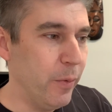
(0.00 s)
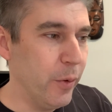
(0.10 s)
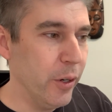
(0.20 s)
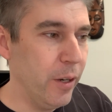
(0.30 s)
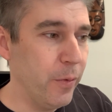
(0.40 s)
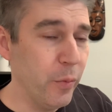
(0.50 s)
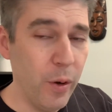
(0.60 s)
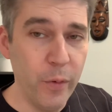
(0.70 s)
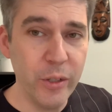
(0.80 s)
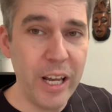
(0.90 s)

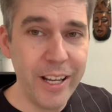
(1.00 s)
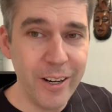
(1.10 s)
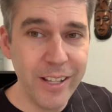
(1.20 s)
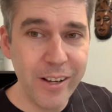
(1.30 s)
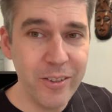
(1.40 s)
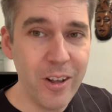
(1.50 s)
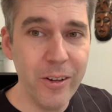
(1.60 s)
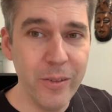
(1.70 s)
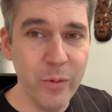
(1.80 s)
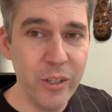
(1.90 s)
we're taking our
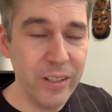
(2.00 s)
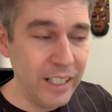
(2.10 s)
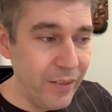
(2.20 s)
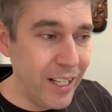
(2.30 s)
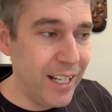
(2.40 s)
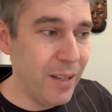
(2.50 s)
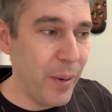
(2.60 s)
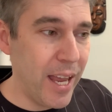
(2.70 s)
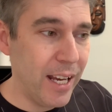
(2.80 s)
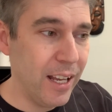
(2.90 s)
$1,000 and we're just leaving it in the
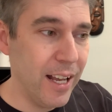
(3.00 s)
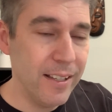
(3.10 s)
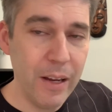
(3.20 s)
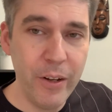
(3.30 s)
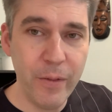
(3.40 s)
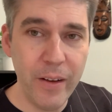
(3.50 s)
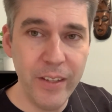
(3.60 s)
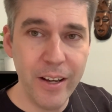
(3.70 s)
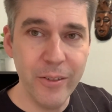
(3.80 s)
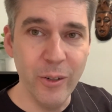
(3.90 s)
bank at
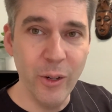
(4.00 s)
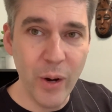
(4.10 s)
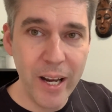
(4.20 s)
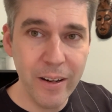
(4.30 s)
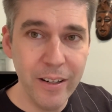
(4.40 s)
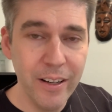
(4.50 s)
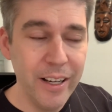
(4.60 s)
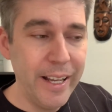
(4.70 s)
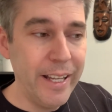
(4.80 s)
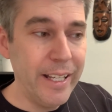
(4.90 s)
$75,000 or greater,
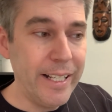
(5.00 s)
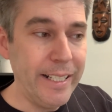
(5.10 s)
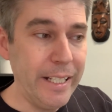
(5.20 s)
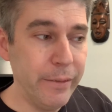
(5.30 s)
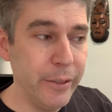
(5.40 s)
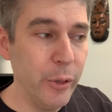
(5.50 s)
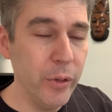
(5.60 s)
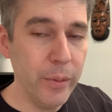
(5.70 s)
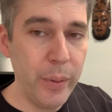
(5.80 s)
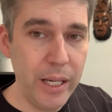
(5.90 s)
give it
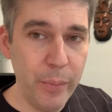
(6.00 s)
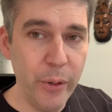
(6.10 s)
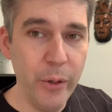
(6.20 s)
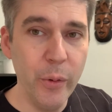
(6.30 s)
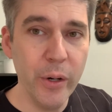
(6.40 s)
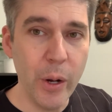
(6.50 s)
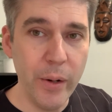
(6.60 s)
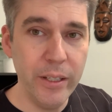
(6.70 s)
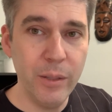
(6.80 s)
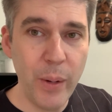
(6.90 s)
to the people who are
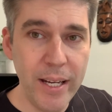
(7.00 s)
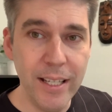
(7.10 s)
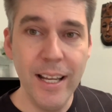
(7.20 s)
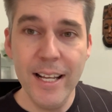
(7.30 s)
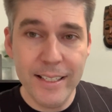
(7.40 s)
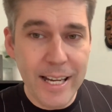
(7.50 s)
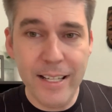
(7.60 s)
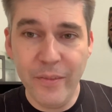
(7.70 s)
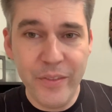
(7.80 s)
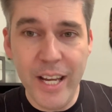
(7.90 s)
going to spend it. Take
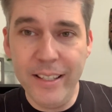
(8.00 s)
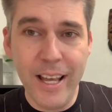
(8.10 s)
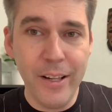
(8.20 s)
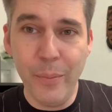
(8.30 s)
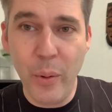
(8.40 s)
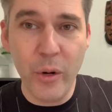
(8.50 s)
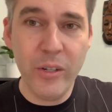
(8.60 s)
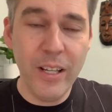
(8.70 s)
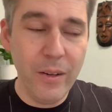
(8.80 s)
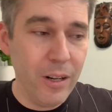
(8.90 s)
that other
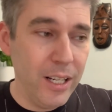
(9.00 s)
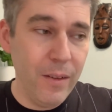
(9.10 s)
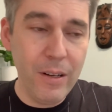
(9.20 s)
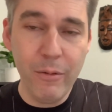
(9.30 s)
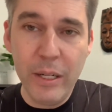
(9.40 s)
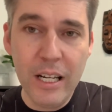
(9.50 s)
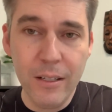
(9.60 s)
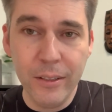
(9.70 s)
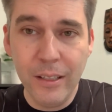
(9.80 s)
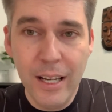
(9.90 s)
portion that you're going to give to everybody
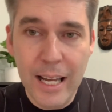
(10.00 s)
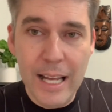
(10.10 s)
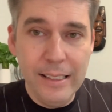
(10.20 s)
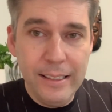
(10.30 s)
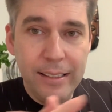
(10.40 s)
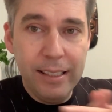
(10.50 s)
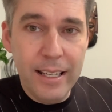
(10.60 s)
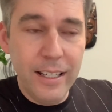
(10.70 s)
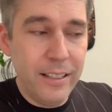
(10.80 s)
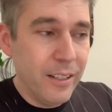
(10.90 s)
else and
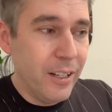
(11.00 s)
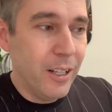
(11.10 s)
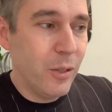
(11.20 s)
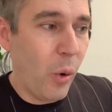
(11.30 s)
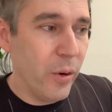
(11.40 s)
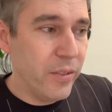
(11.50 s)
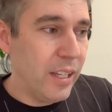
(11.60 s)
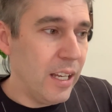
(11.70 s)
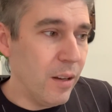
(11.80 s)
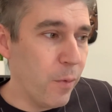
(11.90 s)
send it towards
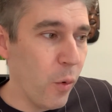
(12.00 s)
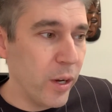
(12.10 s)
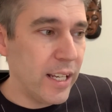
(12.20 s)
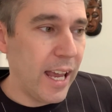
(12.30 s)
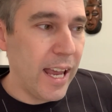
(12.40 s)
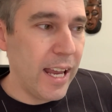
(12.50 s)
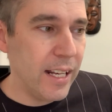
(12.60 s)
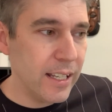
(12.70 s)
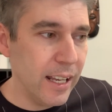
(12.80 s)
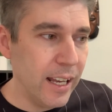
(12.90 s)
the
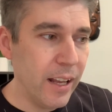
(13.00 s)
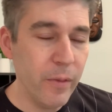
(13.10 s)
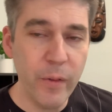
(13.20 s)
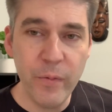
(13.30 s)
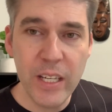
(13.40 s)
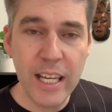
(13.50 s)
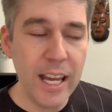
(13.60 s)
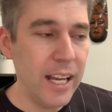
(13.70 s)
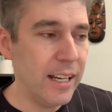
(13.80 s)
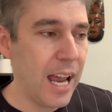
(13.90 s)
$40,000 to
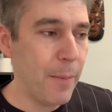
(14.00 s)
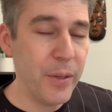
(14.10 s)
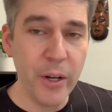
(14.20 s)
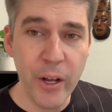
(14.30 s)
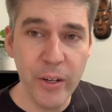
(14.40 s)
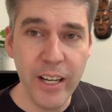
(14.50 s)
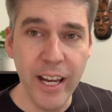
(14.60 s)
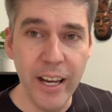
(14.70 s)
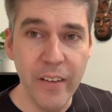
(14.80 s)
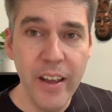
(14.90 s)
$50,000 capped at $100,000